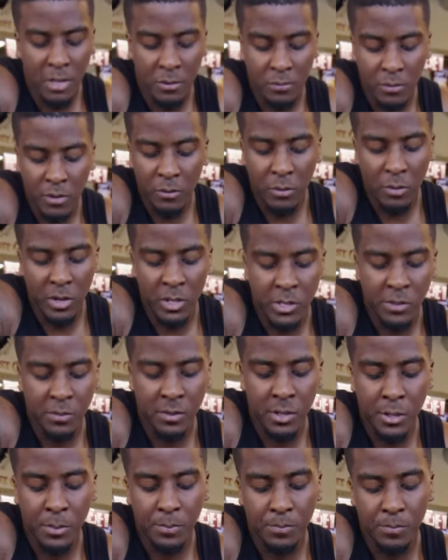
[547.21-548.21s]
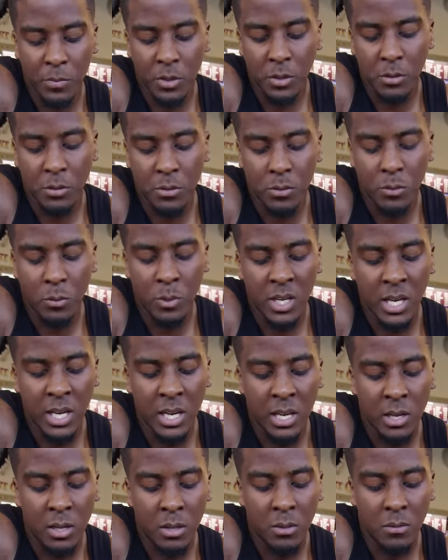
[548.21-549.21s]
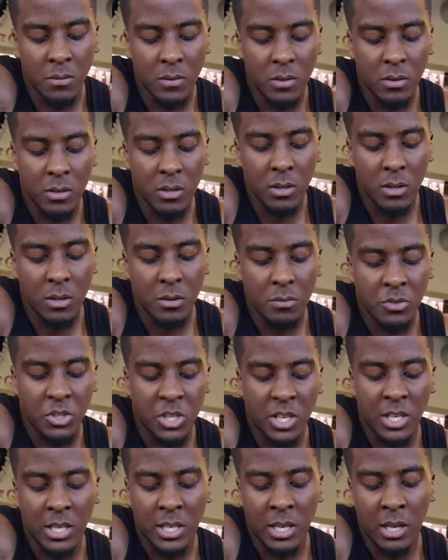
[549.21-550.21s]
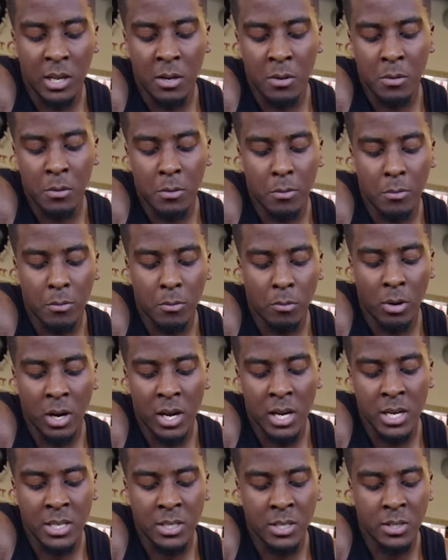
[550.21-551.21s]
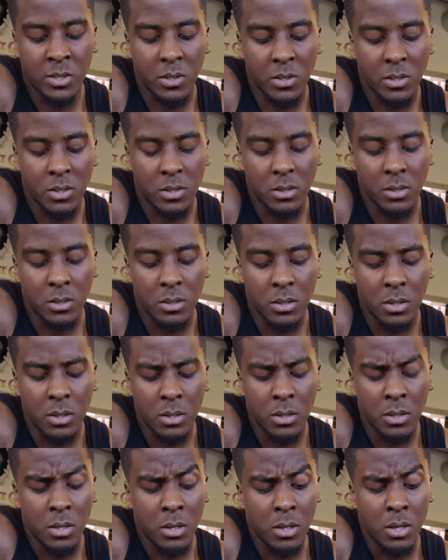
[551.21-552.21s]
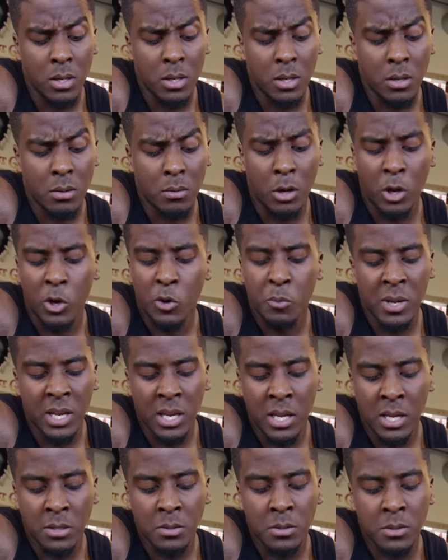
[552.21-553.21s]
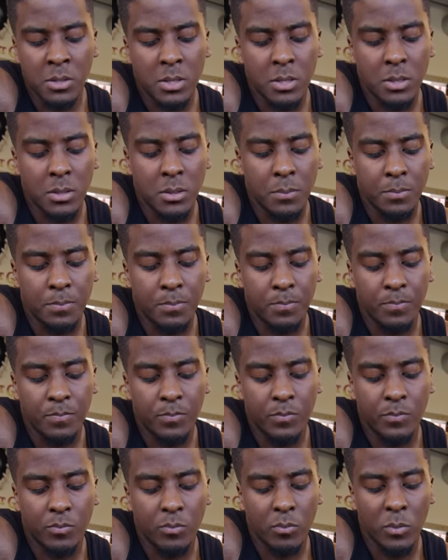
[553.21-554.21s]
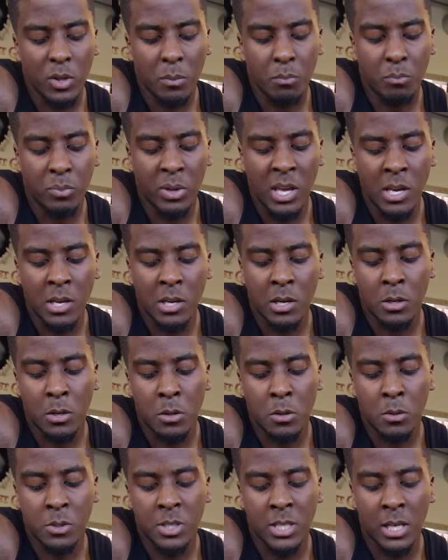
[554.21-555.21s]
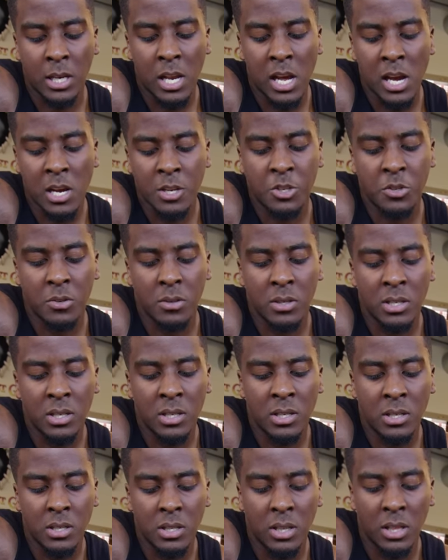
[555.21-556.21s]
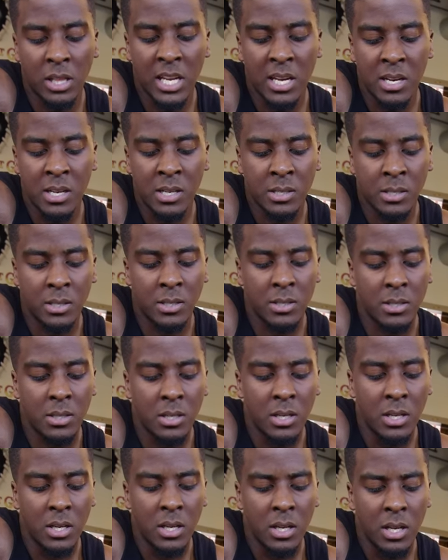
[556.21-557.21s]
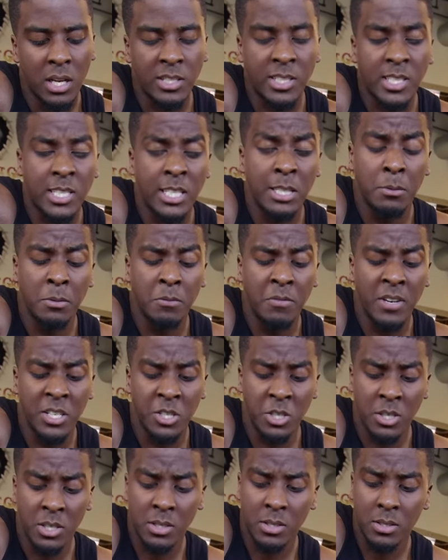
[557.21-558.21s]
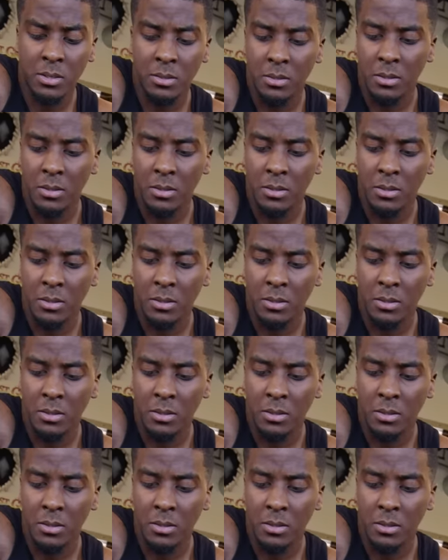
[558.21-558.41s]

my favorite restaurant. We have chicken, rice, no beans. Pico, cilantro, lettuce, and steamed veggies.